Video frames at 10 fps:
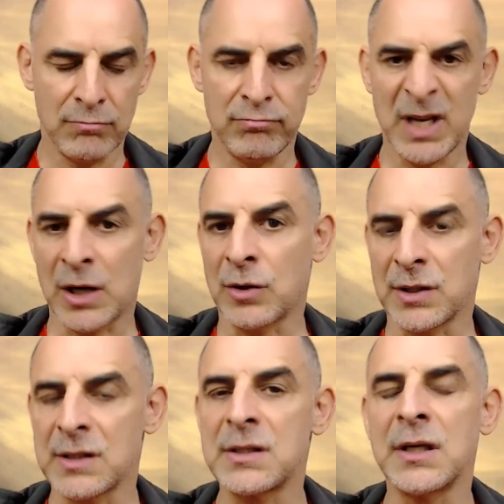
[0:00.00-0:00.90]

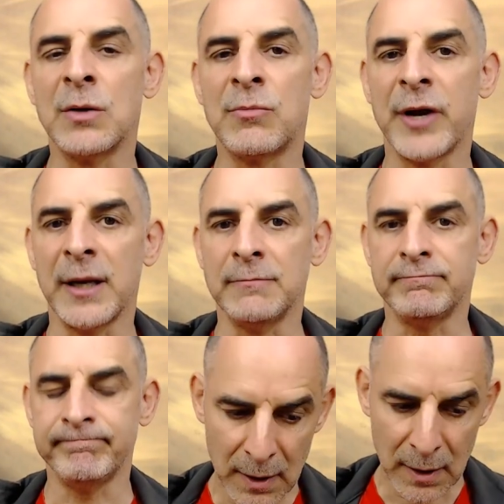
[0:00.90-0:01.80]
narcotics in your brain
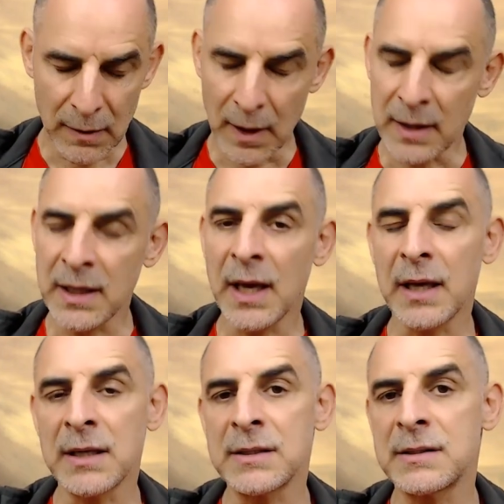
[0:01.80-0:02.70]
the
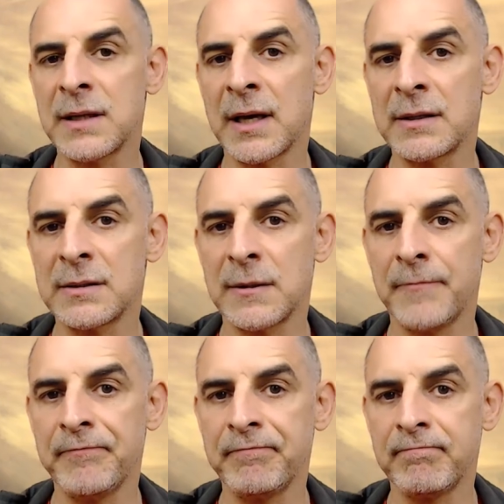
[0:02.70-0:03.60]
idea is that
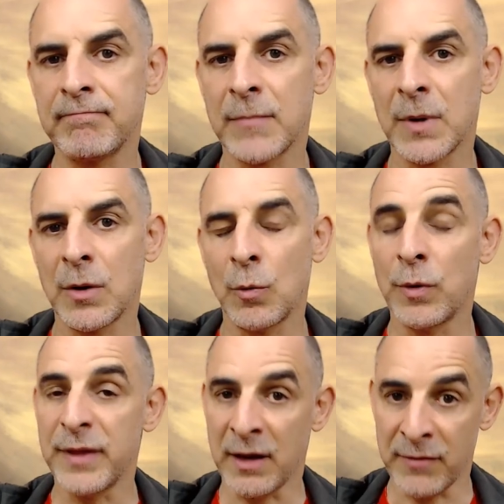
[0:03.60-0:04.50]

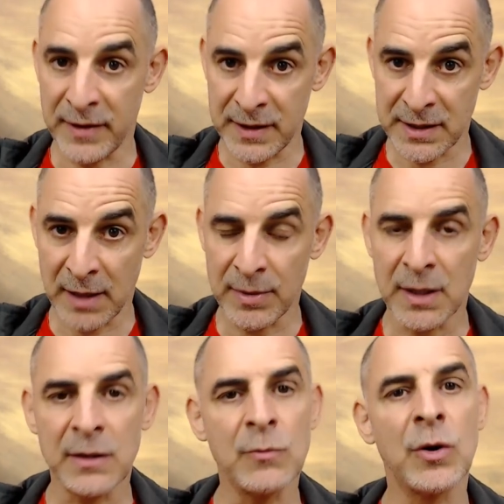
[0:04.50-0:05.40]
with everything that's
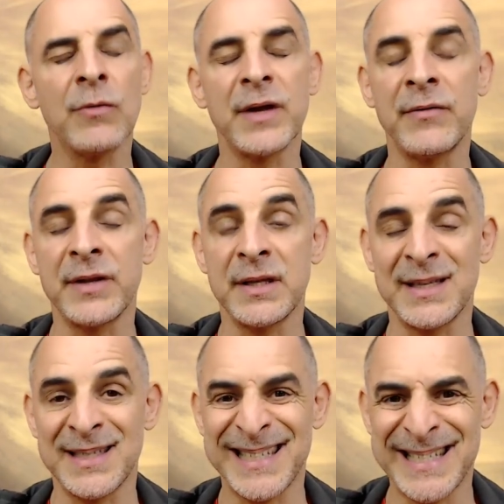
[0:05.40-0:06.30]
happening in the world, everything
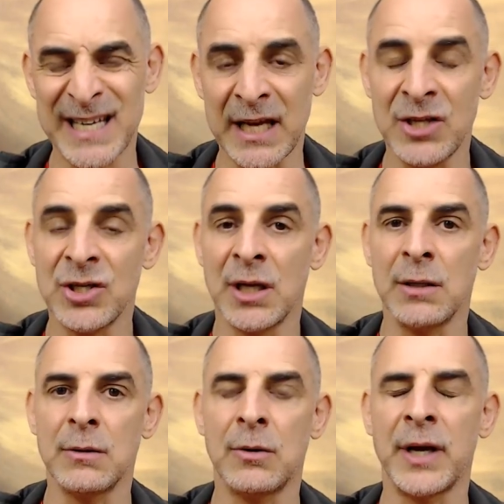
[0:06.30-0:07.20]
that is
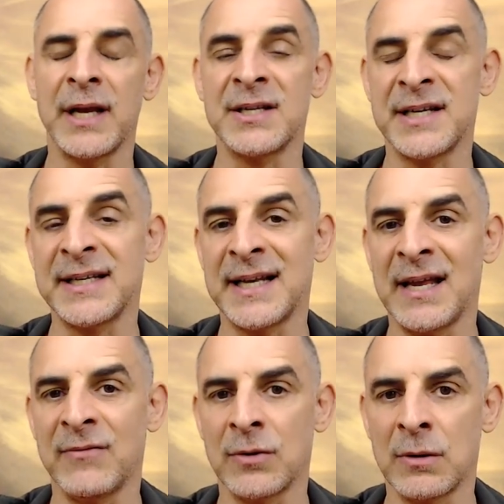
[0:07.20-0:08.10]
changing on an energetic
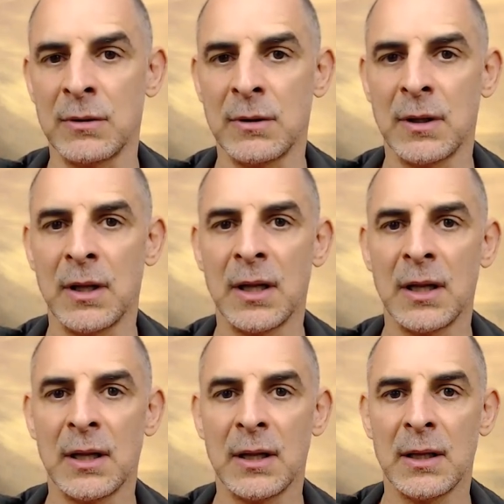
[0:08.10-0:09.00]
level,
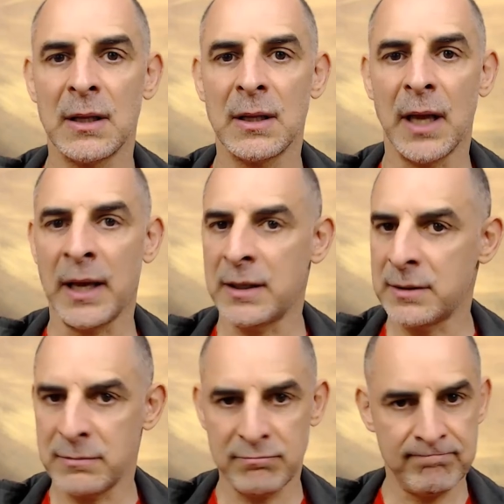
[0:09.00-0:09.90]

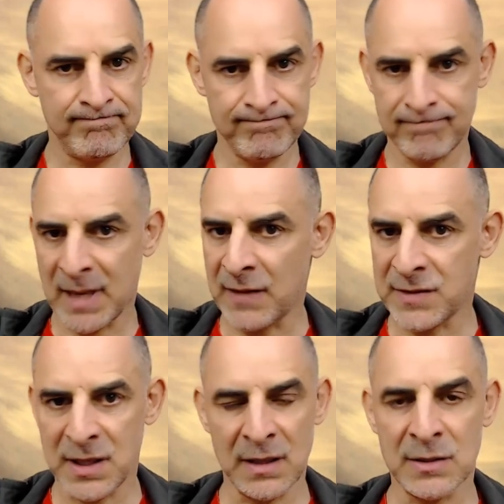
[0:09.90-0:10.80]
and
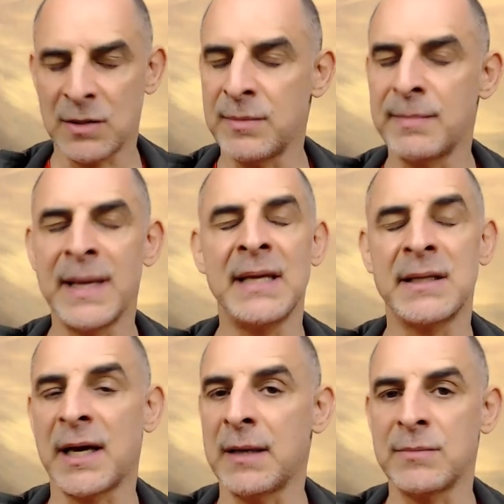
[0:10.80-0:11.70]
I've said this
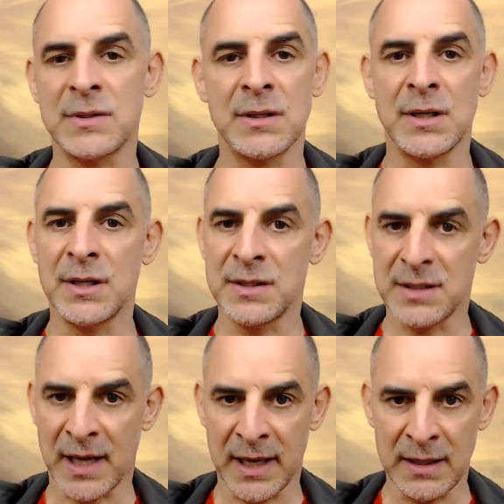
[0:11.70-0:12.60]
many times,
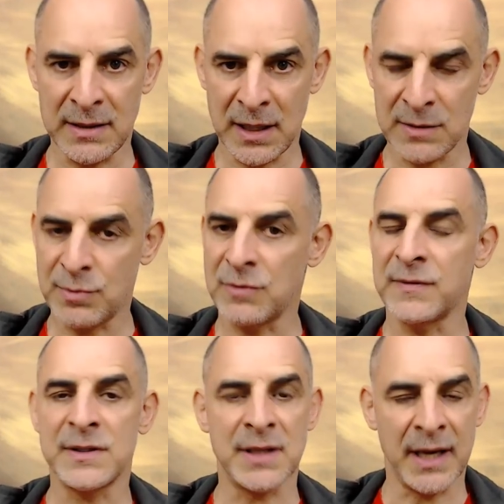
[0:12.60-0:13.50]
science has
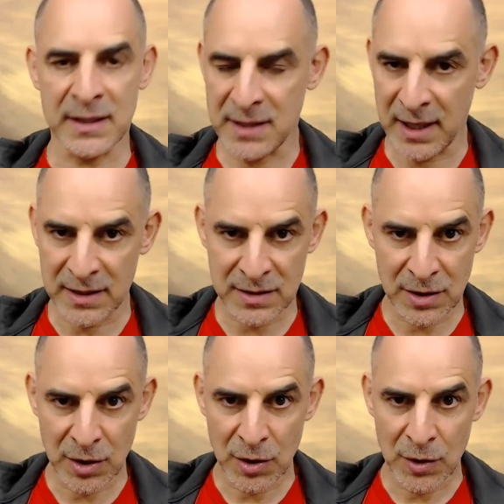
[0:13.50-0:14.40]
proved it. science has